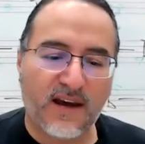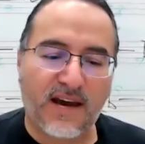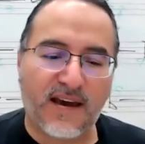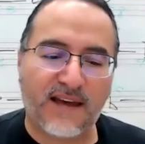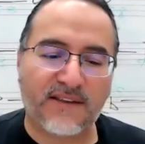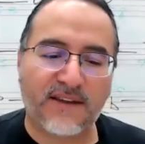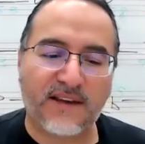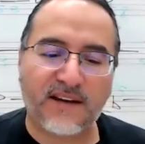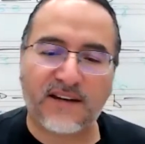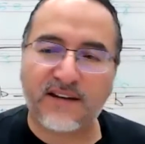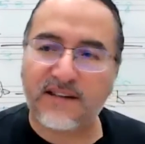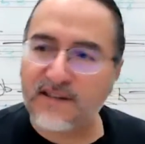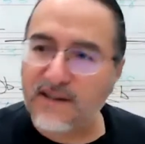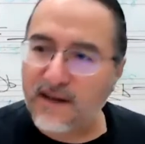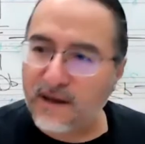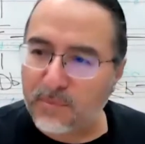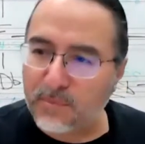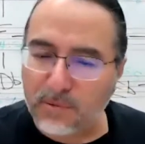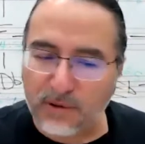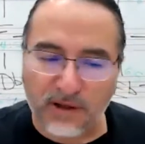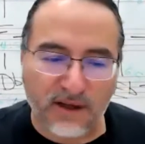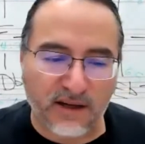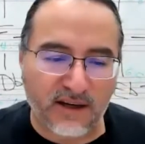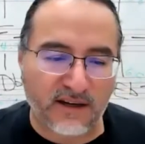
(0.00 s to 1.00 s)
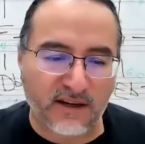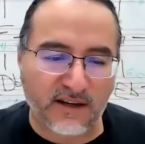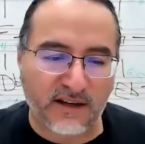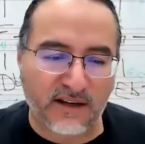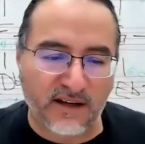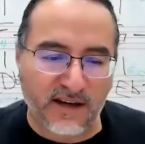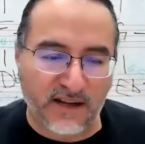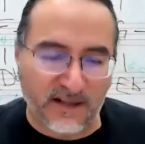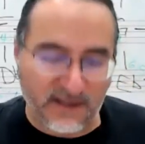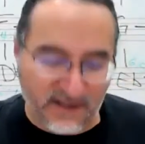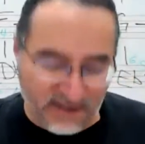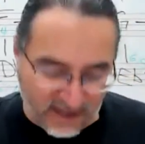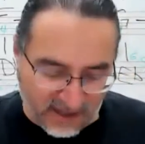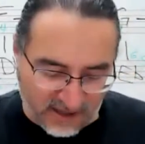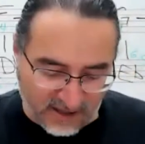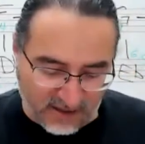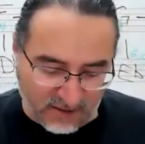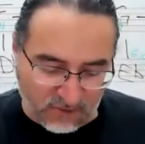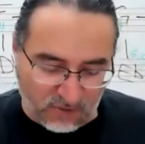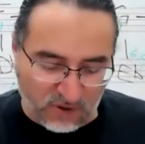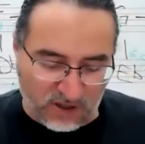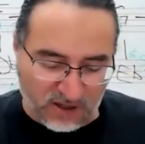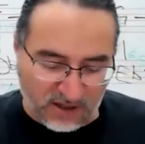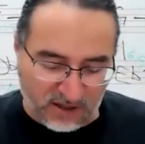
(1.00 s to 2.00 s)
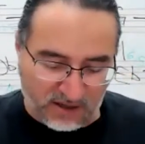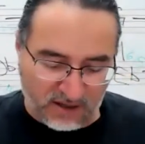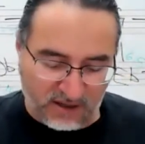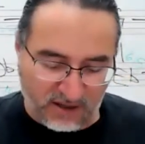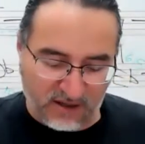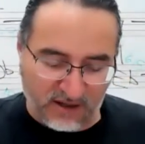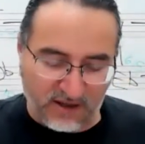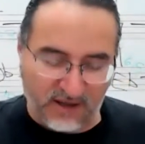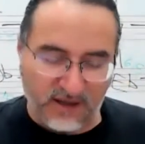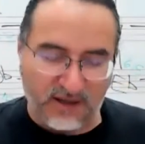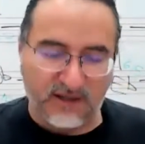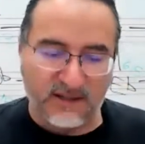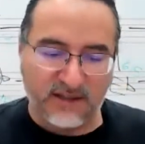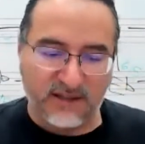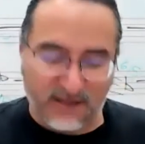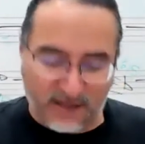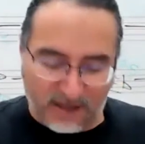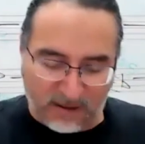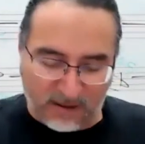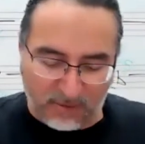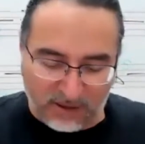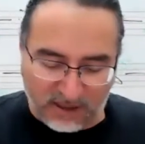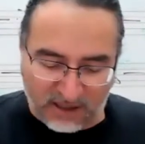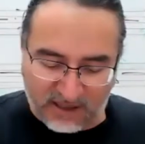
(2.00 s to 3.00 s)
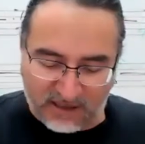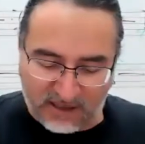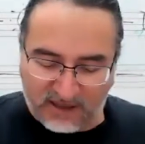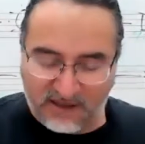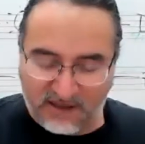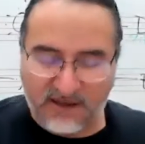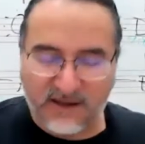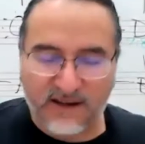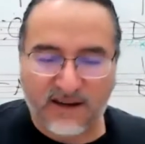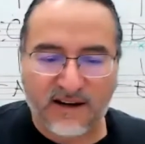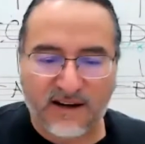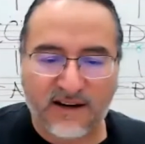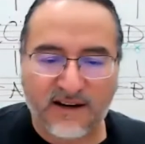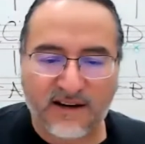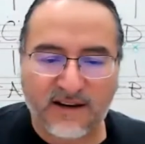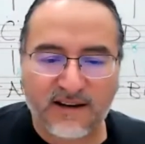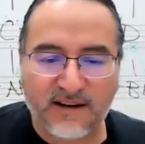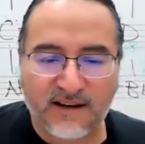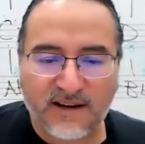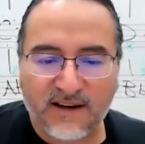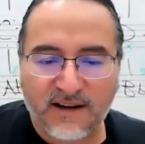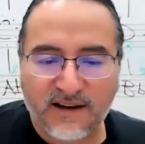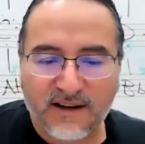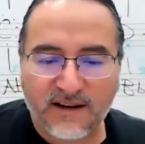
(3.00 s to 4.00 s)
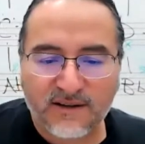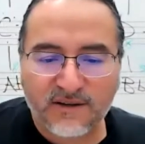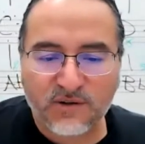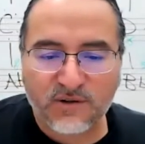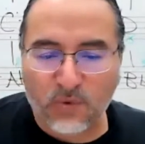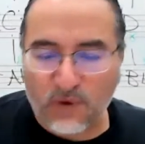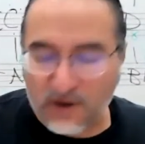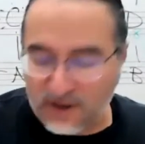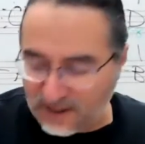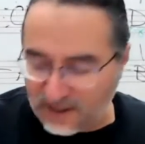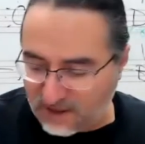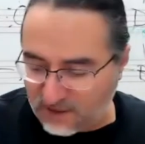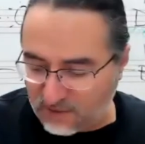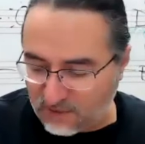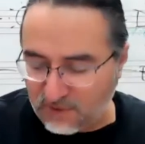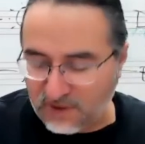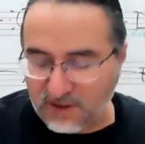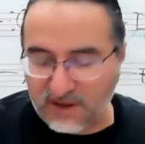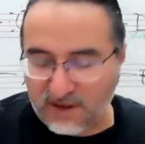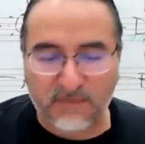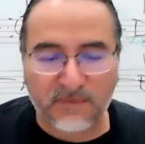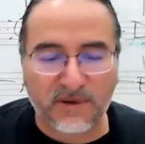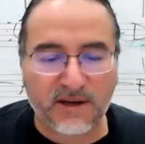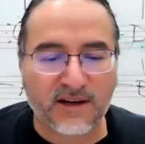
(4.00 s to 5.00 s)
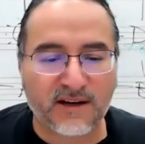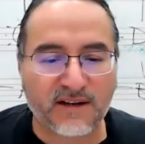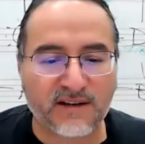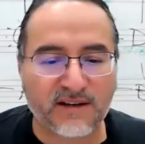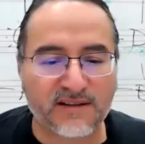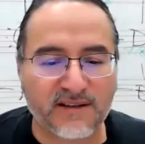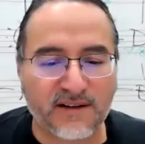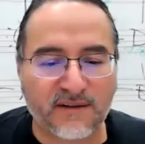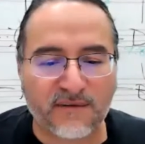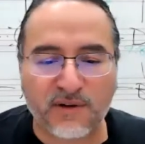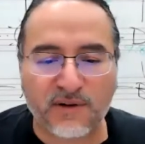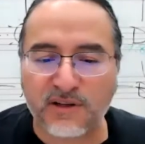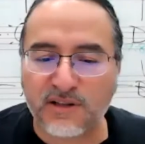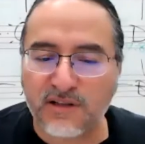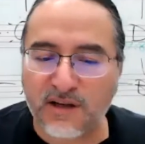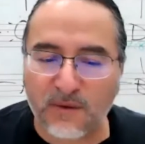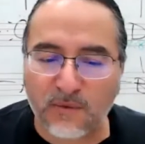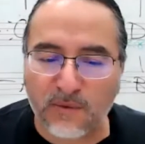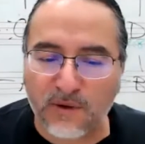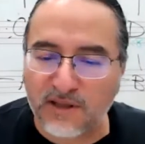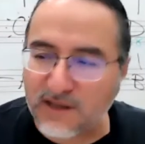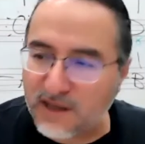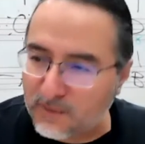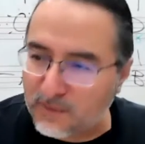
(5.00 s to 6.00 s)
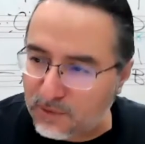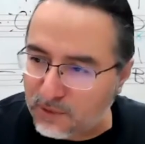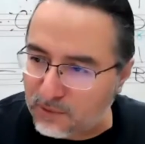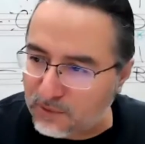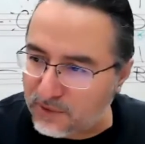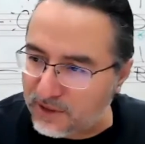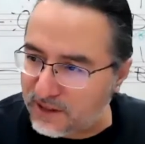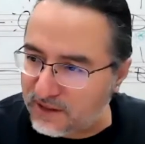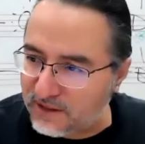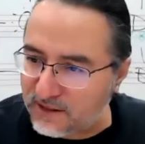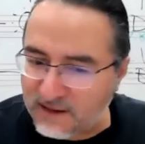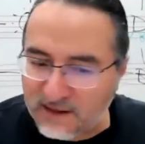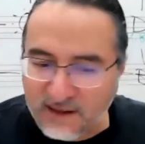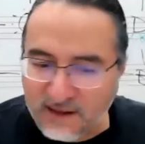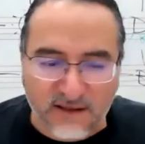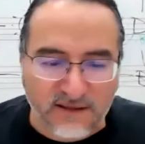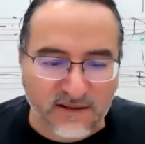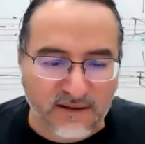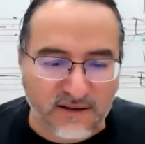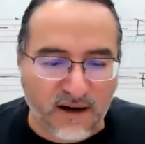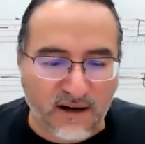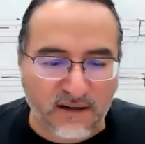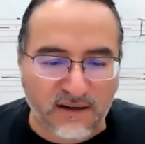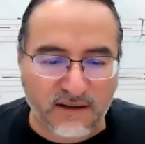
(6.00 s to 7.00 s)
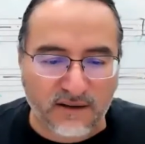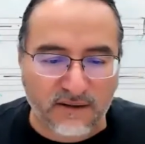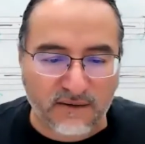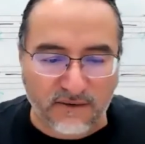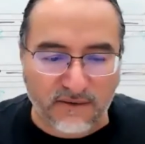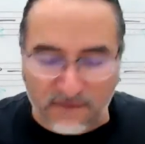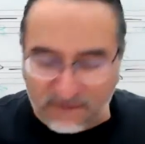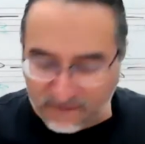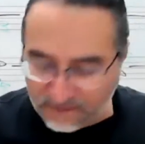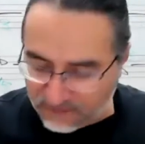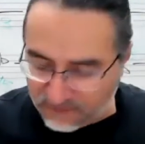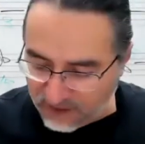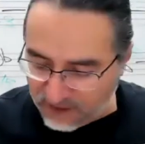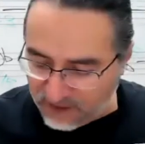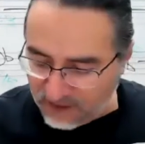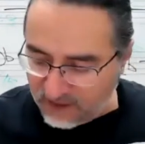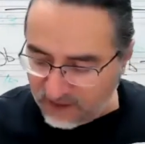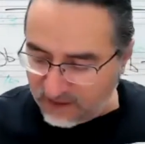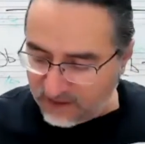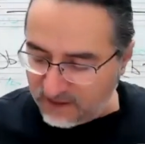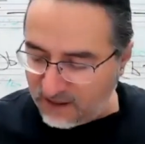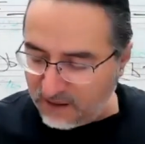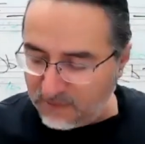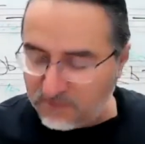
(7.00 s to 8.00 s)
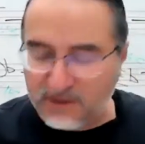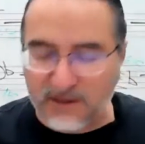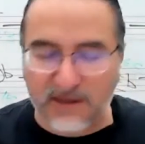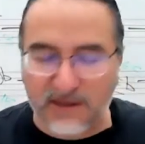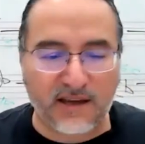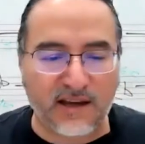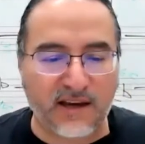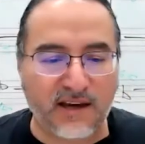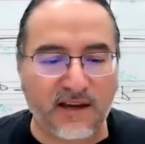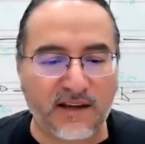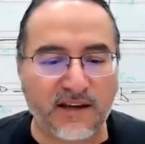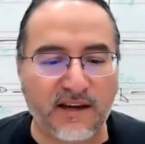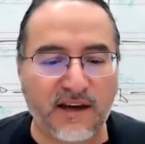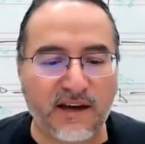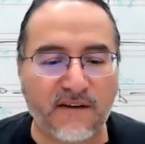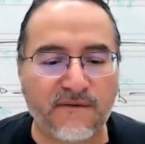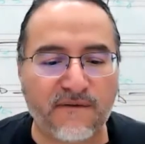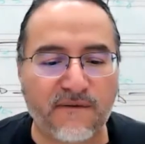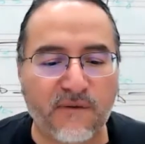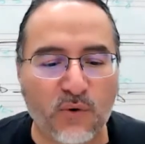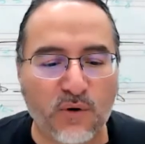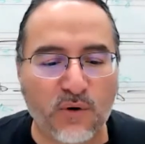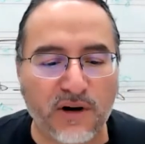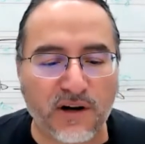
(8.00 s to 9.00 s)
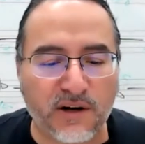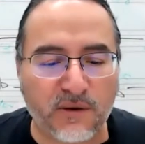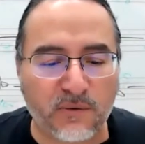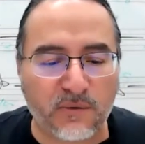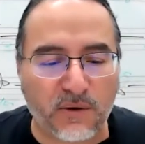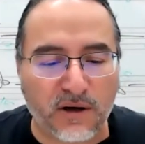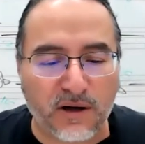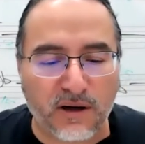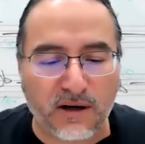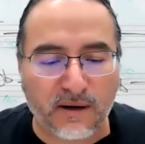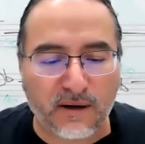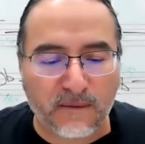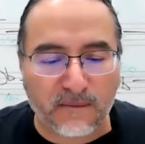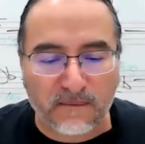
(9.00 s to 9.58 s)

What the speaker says: and then double it, you get 10-to-1. Double it, you get 20-to-1, because every time we double, we get the next octave. Double it again, you get 40-to-1.